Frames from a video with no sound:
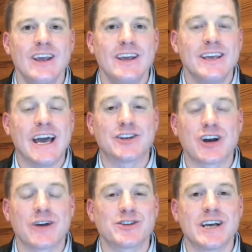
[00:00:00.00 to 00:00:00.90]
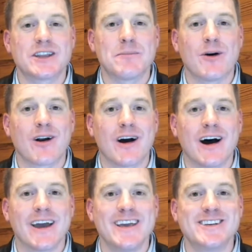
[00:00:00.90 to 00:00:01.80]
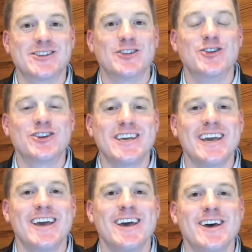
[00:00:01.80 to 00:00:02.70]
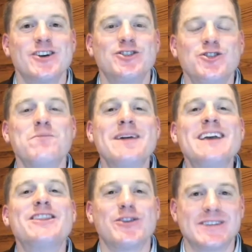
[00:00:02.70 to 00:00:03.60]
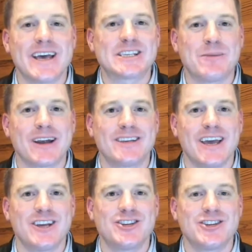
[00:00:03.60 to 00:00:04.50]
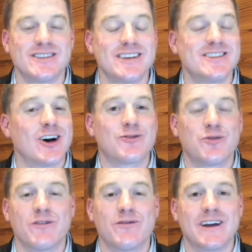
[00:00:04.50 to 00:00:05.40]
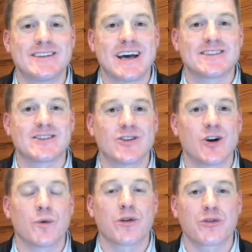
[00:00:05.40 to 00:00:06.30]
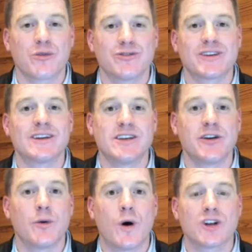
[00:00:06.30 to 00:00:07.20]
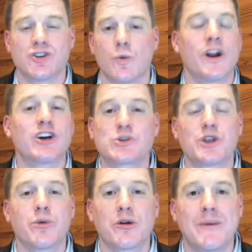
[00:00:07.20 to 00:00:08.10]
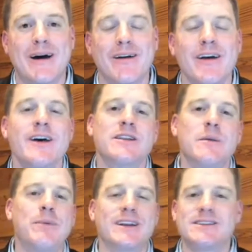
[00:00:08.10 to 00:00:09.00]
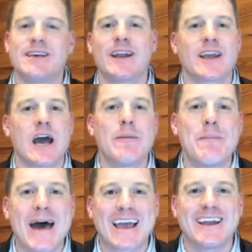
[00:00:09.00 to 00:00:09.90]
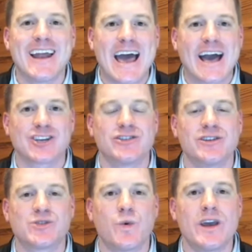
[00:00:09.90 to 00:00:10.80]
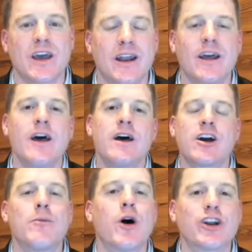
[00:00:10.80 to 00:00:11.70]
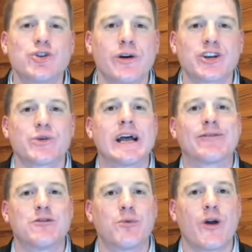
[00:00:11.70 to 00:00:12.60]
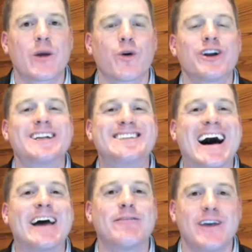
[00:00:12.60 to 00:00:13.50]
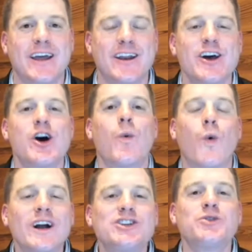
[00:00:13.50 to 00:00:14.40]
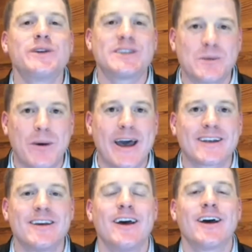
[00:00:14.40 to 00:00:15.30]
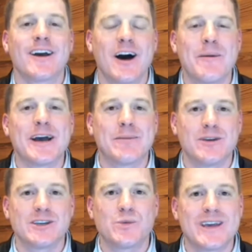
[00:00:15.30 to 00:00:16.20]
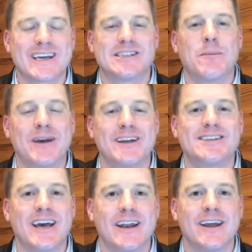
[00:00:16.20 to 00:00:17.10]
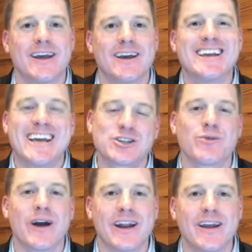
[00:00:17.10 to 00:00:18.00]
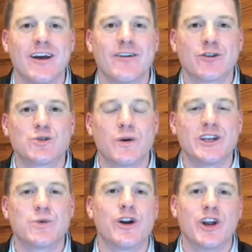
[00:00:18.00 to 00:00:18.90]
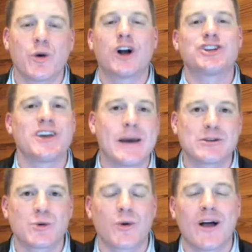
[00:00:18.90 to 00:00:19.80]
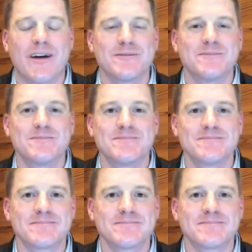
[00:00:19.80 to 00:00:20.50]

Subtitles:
Yeah, Trevor set the bar high. He is looking to meet those expectations. He's off to a fantastic start. We're thrilled to continue to watch him. What else are we thrilled about? The Big Ten coming back into action this weekend. Come on and join us right after the break. We're going to dive in what to expect coming up this week as the Big Ten gets ready for 2020. You're watching Campus Lore Live.